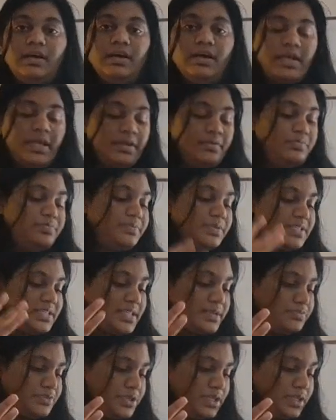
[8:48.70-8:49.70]
and
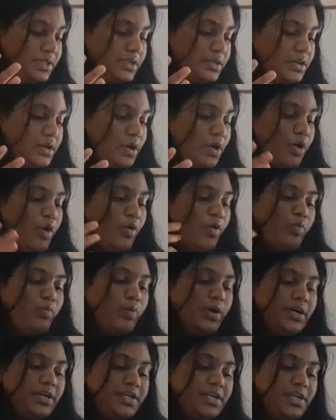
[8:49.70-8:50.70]
perception.
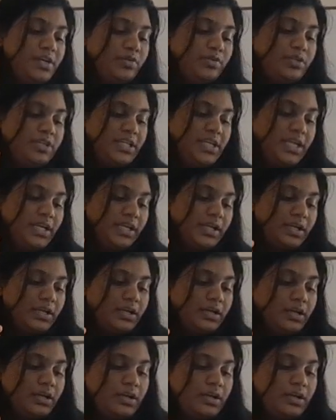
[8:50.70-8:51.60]
What do you think,